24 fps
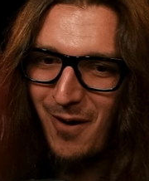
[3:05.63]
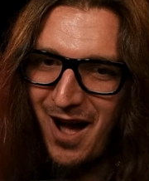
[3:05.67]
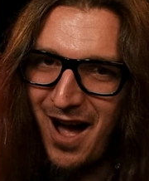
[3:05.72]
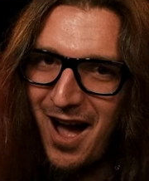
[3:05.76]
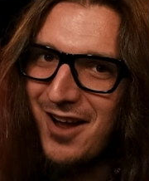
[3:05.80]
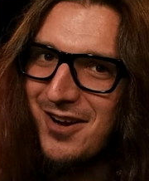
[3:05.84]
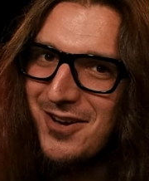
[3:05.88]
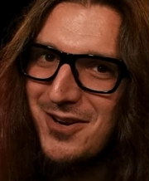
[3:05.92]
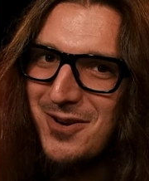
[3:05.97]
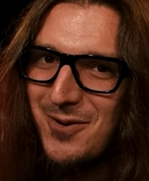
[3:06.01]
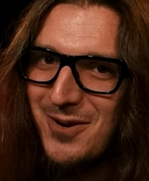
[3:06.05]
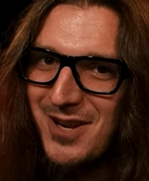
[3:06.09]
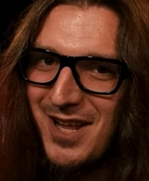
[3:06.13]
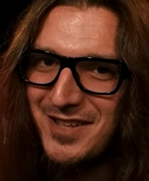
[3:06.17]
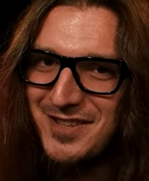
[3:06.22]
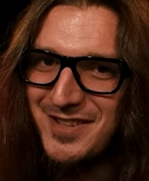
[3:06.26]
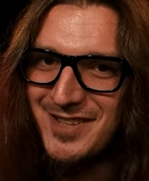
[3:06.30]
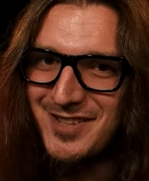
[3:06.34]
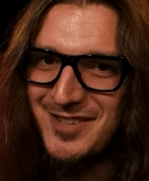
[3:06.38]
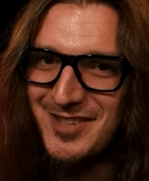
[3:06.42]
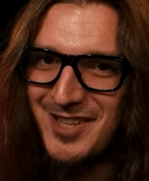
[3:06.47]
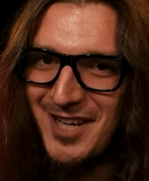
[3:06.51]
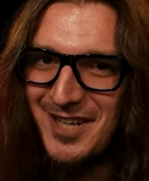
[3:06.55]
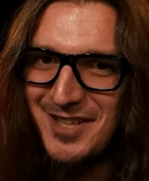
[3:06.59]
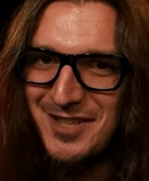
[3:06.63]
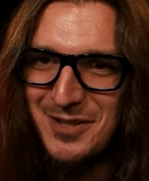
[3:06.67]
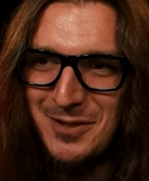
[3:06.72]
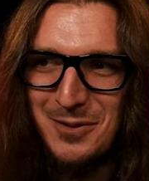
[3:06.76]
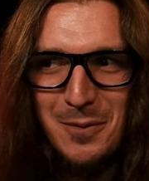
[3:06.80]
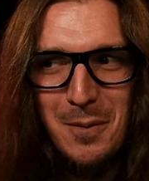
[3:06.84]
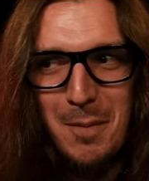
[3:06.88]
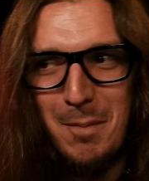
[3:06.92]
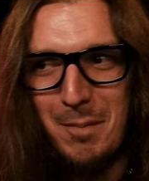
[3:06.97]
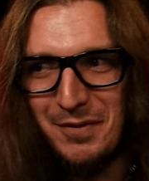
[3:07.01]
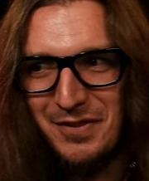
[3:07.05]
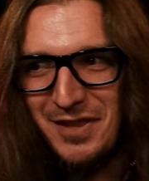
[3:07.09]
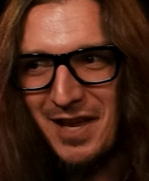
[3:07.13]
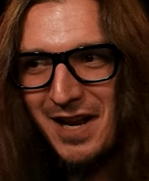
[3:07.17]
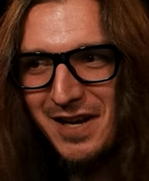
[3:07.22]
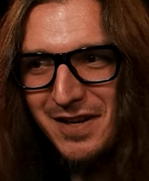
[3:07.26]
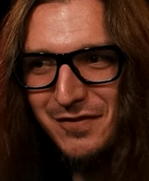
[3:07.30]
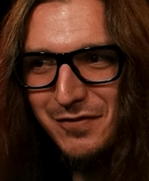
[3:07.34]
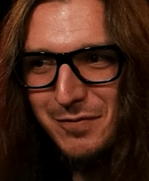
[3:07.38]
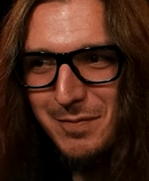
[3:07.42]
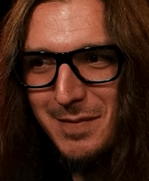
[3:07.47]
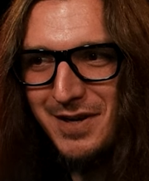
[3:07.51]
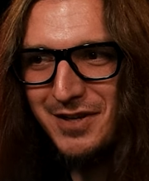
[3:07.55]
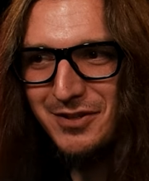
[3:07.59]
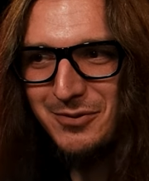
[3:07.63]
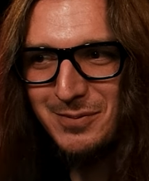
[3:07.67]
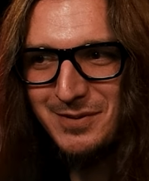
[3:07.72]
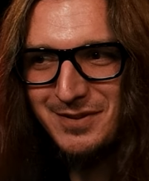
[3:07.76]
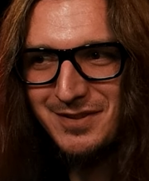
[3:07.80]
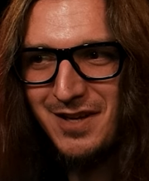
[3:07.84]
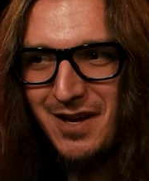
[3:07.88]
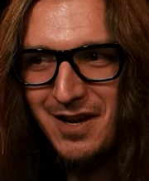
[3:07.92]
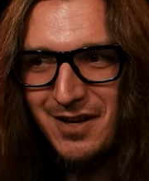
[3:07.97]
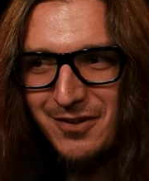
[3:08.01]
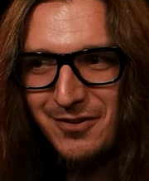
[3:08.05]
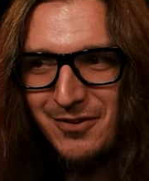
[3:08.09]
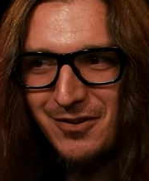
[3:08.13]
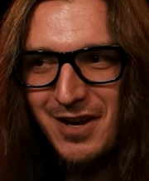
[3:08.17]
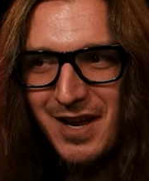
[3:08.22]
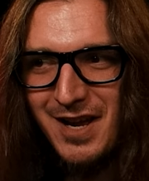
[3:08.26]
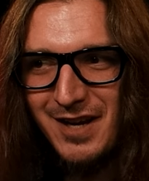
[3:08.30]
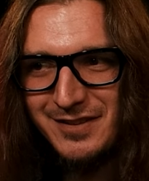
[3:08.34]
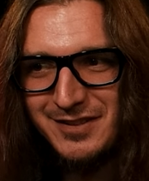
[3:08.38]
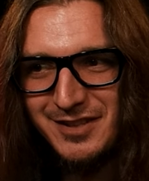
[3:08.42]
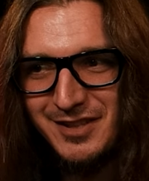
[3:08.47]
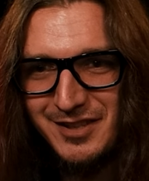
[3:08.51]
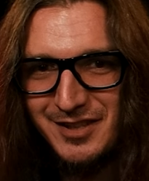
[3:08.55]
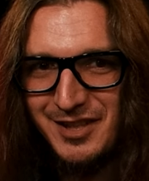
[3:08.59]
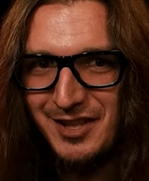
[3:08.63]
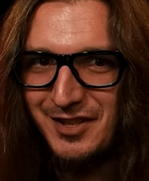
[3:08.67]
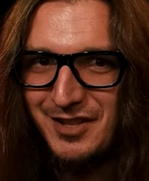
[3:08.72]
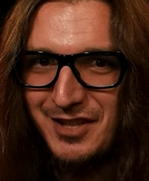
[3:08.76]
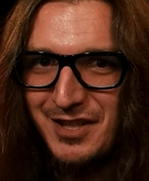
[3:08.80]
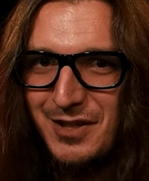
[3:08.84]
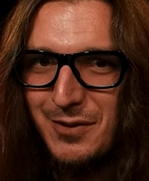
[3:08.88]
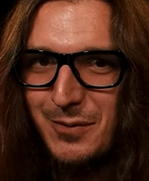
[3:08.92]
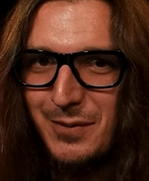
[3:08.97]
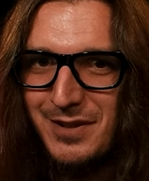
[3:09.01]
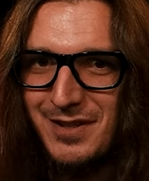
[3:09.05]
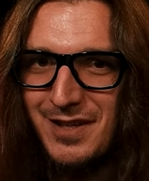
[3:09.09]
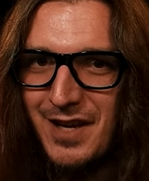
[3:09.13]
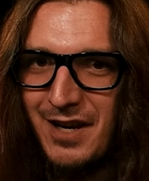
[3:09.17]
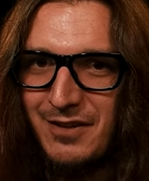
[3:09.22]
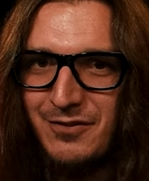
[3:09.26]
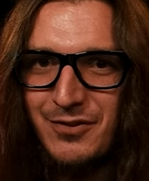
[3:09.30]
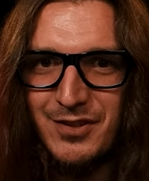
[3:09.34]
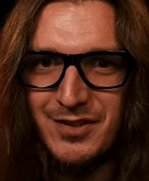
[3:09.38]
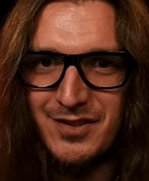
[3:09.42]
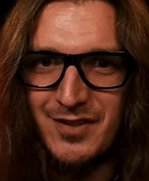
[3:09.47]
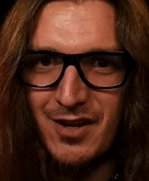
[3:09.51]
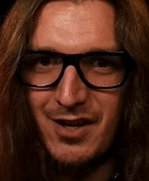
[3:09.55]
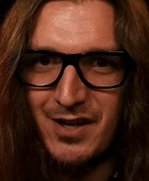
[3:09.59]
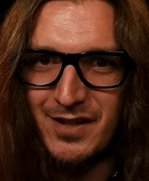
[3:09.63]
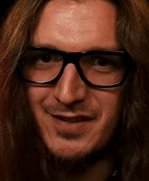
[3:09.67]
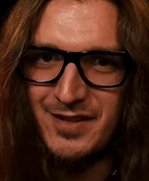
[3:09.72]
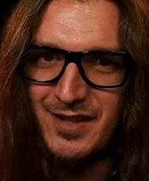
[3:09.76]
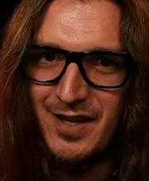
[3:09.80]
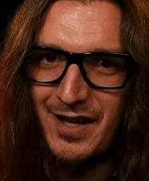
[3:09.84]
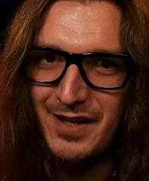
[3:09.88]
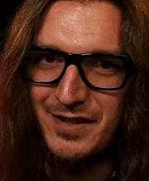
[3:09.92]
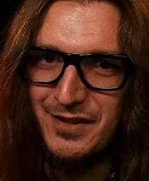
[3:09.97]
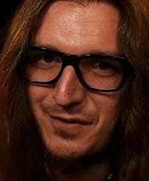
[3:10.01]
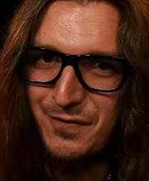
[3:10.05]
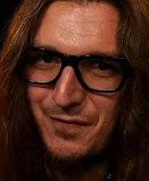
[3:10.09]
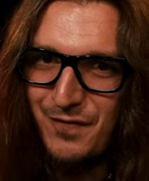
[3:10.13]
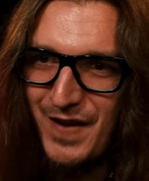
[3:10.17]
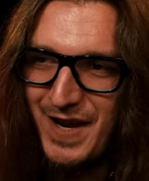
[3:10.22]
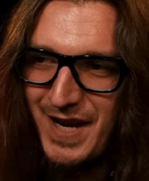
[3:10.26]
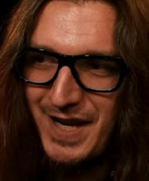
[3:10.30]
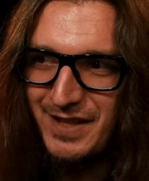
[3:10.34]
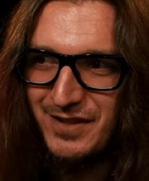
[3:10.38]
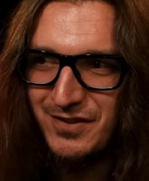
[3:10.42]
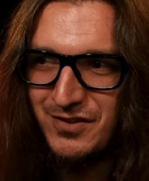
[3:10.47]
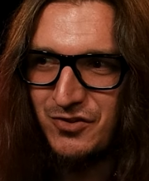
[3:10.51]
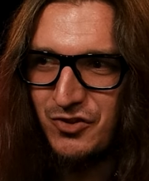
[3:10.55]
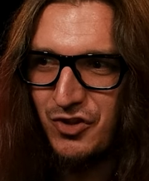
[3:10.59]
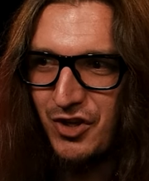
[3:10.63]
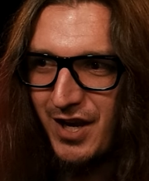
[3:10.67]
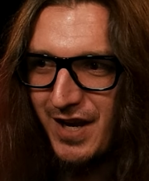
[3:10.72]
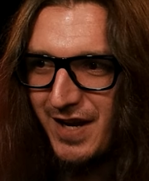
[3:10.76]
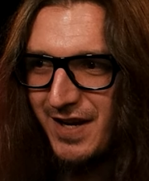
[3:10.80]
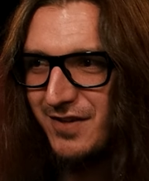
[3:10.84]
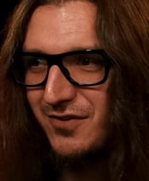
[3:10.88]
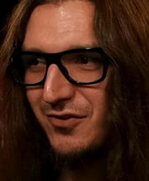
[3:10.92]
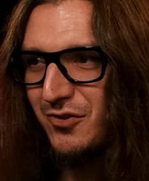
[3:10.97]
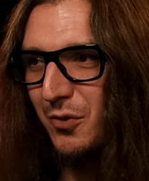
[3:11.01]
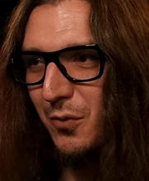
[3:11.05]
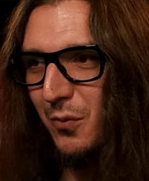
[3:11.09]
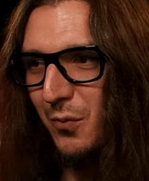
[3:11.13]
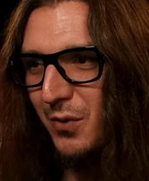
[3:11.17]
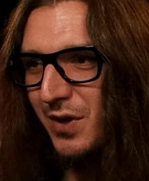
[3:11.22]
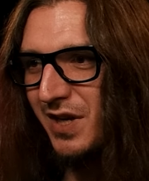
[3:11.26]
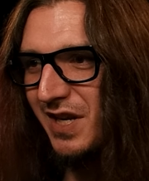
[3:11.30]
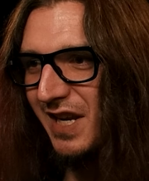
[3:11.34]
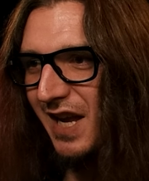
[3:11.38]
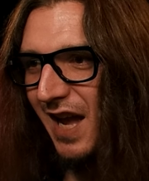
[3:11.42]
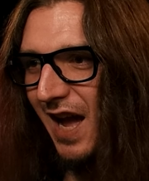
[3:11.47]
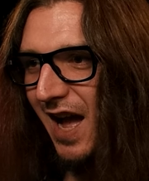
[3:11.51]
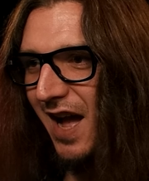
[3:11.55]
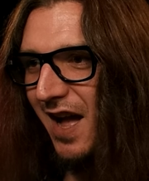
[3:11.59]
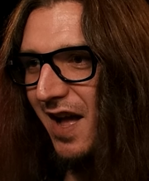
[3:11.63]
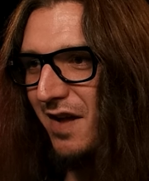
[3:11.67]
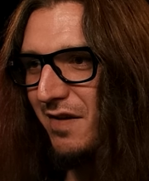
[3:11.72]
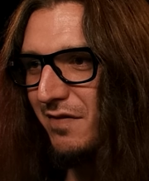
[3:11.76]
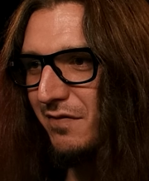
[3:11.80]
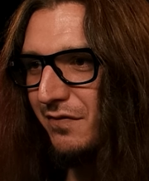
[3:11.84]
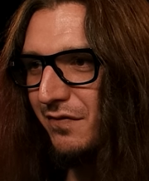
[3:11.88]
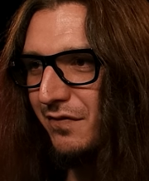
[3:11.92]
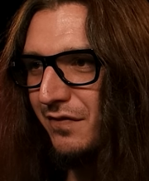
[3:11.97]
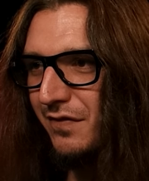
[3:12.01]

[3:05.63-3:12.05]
I don't know what I just said to you, but that information was not correct. To deal with nitrous oxide's phase change, we have